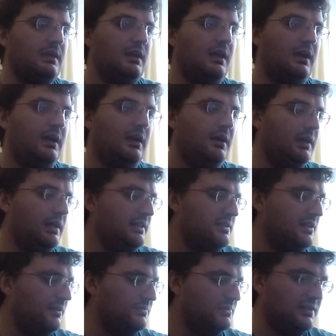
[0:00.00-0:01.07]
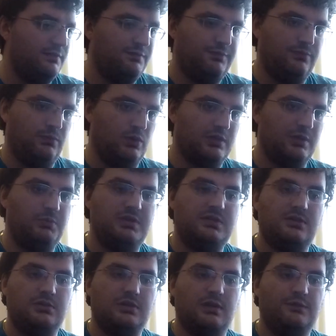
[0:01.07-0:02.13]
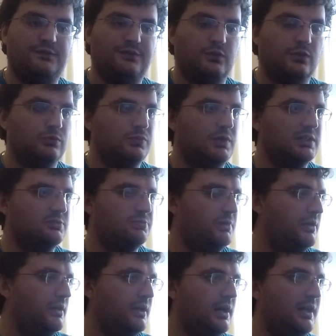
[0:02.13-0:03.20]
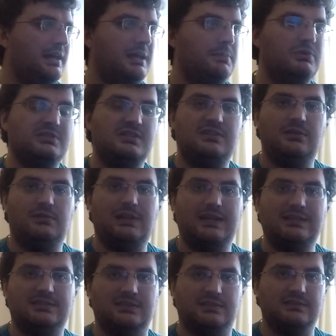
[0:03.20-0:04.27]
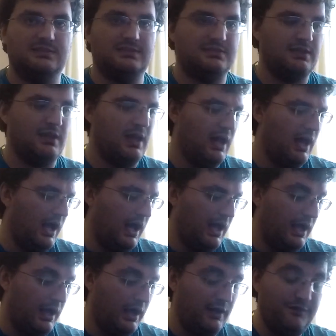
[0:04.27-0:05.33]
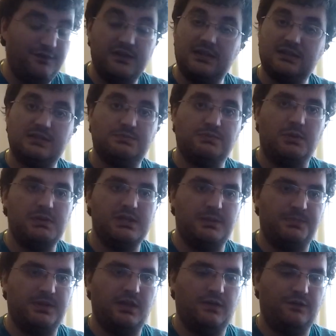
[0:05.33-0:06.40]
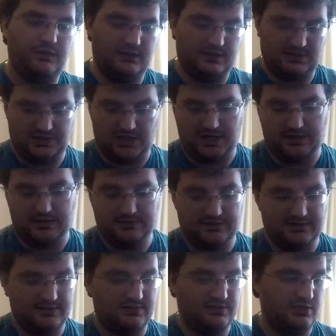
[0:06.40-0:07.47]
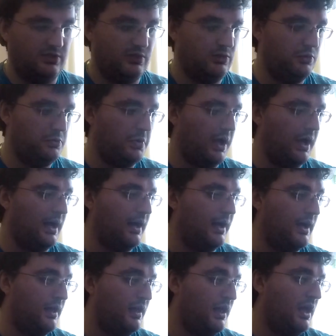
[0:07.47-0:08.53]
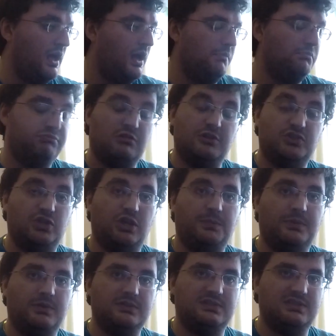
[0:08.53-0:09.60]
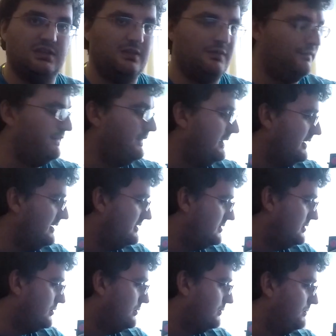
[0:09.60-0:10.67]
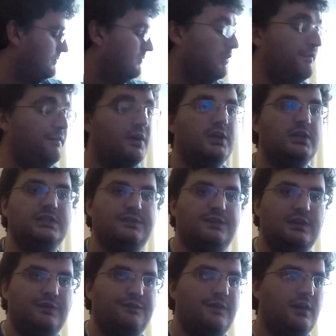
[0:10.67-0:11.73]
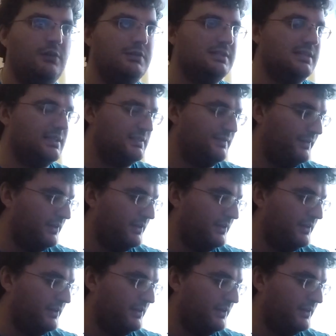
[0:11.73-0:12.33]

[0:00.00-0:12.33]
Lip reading: in terms of what can we do going forward whilst we're unable to do lessons, I think this is probably the perfect chance to brush up on certain things or revise for your theory test if